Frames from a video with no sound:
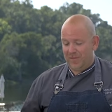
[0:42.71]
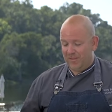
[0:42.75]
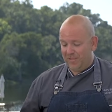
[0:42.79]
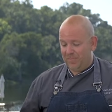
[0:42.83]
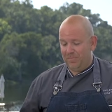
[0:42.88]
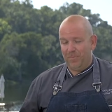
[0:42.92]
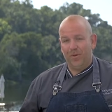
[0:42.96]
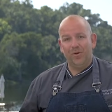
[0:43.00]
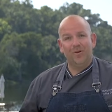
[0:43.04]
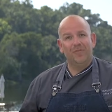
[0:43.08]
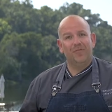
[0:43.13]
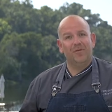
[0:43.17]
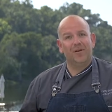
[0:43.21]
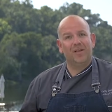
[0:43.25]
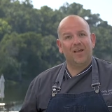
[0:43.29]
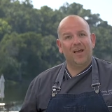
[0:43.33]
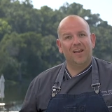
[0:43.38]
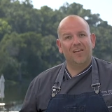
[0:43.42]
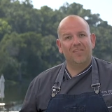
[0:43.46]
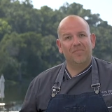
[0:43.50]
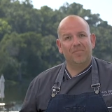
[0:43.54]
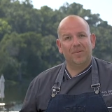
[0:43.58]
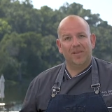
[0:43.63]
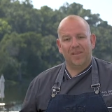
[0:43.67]
this beautiful cut
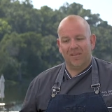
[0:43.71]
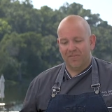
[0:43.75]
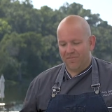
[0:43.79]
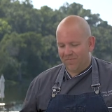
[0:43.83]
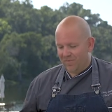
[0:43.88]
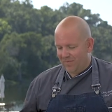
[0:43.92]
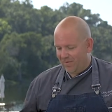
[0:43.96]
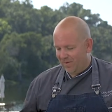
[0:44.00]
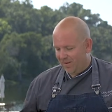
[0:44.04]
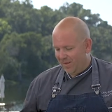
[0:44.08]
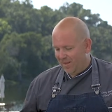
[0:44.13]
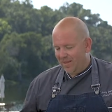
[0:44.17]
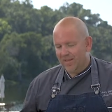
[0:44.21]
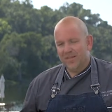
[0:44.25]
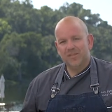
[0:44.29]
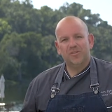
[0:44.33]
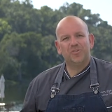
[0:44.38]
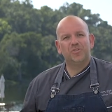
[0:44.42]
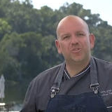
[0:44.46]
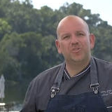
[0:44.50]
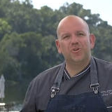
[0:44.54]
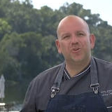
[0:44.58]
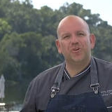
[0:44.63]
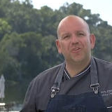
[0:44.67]
of beef.
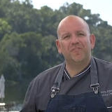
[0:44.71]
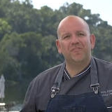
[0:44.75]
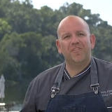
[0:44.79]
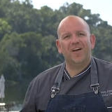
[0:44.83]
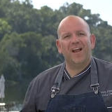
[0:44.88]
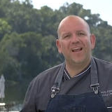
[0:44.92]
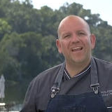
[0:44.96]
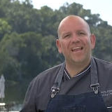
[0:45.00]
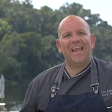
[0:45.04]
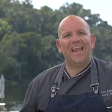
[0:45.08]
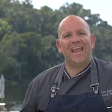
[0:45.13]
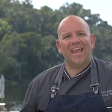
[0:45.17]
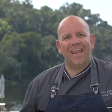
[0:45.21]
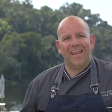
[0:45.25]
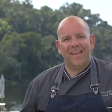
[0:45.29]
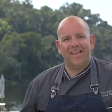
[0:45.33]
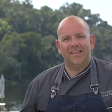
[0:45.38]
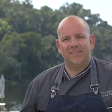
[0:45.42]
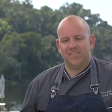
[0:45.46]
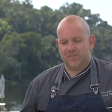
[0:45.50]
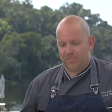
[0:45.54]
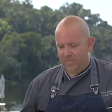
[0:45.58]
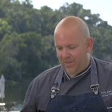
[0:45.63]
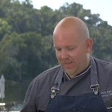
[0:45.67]
Certified
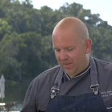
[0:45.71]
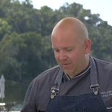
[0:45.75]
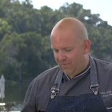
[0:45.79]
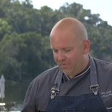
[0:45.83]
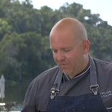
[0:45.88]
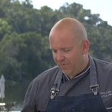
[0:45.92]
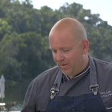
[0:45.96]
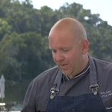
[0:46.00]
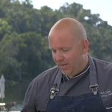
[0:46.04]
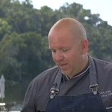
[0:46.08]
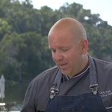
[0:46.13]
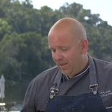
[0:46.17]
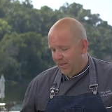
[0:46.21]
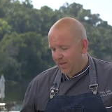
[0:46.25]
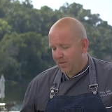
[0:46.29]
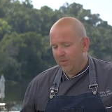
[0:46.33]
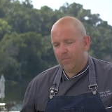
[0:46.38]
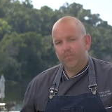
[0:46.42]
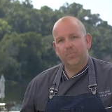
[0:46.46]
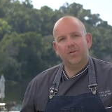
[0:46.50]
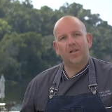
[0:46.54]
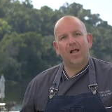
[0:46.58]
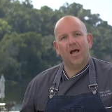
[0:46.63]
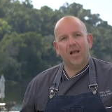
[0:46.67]
Angus beef,
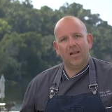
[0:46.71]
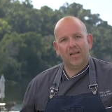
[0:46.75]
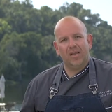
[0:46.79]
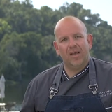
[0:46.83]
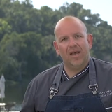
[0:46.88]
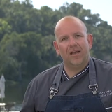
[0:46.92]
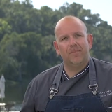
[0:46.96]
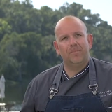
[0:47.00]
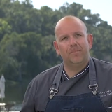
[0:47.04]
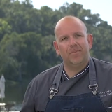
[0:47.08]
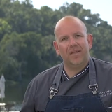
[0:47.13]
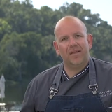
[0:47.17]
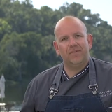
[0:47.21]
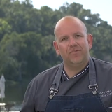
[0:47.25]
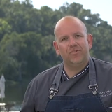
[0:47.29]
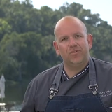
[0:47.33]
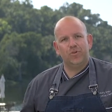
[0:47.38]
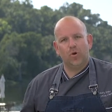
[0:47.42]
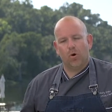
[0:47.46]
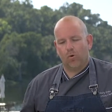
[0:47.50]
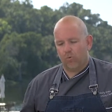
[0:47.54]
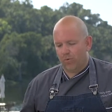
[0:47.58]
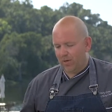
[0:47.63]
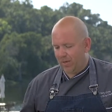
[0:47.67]
block cut beef
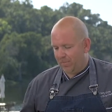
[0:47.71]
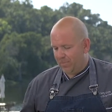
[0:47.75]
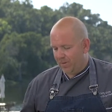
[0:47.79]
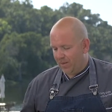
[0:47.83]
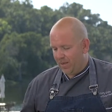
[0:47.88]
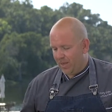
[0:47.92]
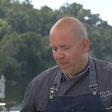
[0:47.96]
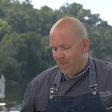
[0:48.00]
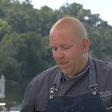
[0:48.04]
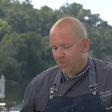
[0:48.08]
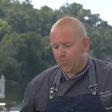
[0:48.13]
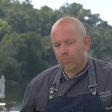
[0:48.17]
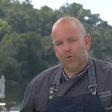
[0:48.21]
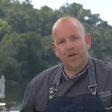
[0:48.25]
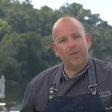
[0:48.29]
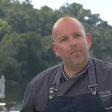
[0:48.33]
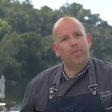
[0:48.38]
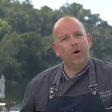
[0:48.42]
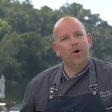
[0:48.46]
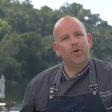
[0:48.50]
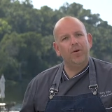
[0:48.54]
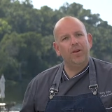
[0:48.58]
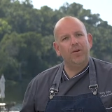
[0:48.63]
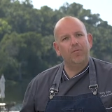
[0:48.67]
short rib,
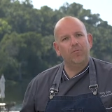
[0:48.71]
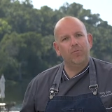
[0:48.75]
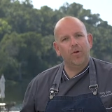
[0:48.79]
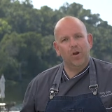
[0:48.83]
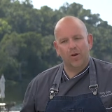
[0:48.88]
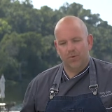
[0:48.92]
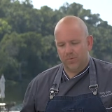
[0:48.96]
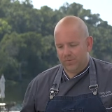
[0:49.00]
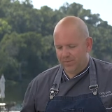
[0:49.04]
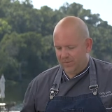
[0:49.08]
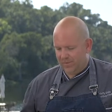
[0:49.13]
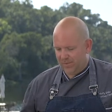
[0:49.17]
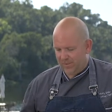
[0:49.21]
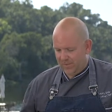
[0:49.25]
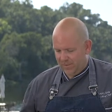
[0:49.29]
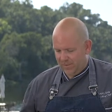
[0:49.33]
3-bone-in roast.